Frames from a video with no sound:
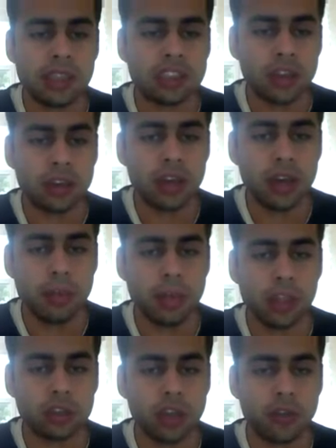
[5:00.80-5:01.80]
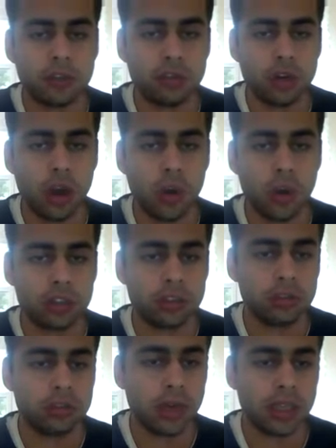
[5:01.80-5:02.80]
it certainly pays off to know what
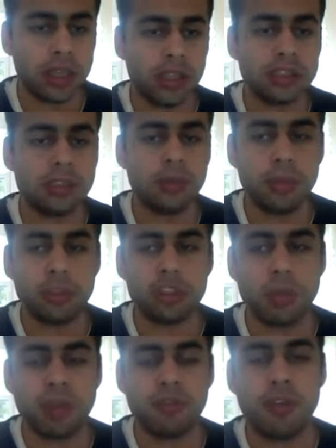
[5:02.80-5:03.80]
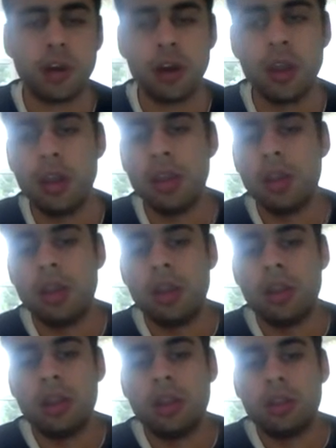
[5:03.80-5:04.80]
to do against bishop f4.
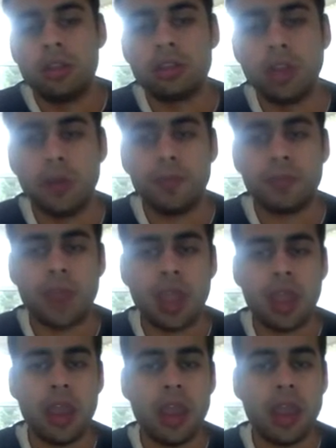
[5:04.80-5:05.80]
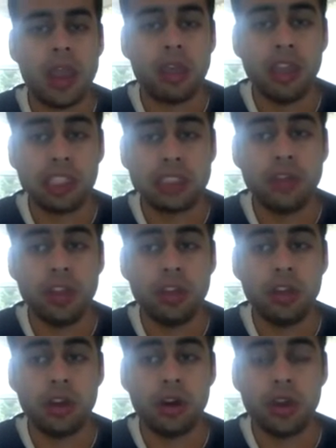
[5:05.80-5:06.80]
So this
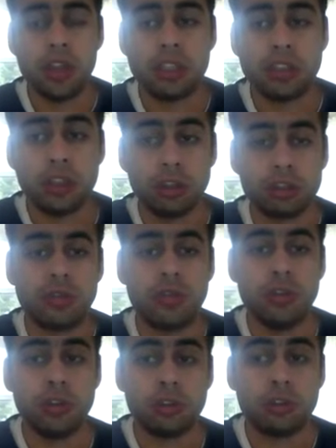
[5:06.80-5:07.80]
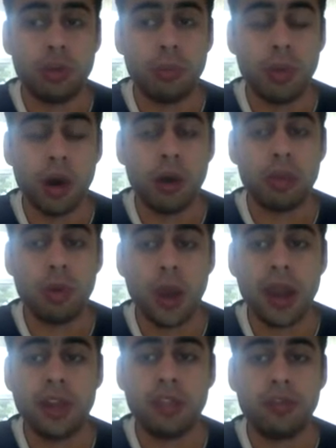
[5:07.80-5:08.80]
video is useful to both
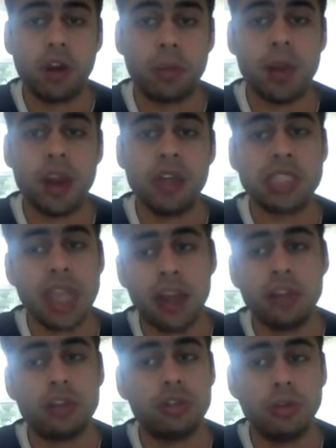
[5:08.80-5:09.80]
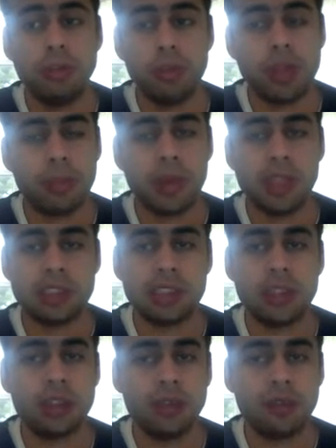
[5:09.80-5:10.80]
1d4 players and to Budapest
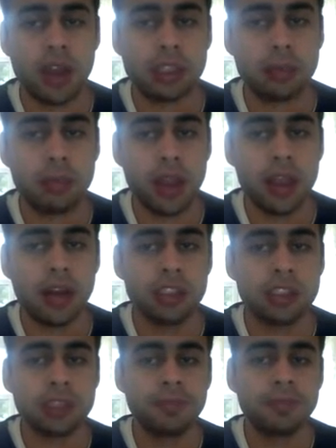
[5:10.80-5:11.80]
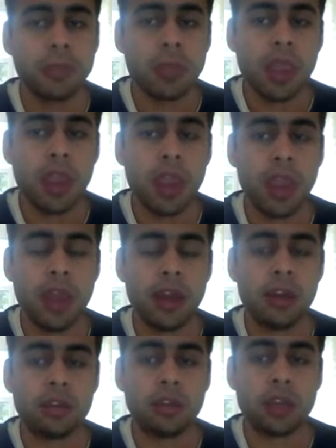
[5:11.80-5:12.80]
Defense players,
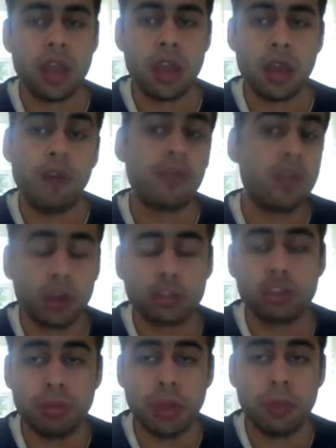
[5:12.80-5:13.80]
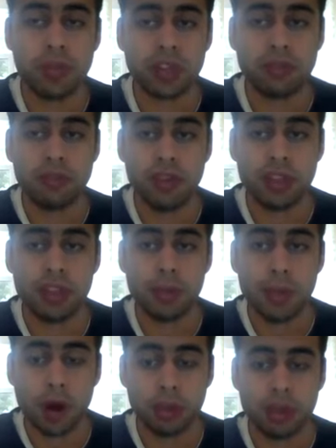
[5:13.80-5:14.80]
and of course to people that fit
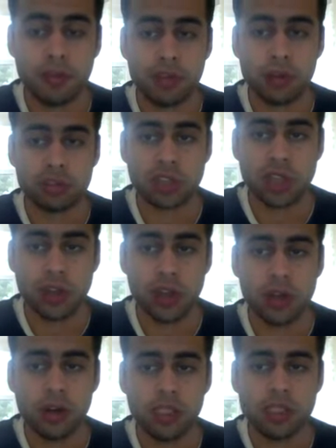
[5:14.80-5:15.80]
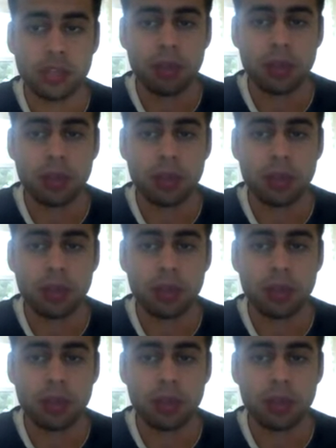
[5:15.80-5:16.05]
in both of those categories, that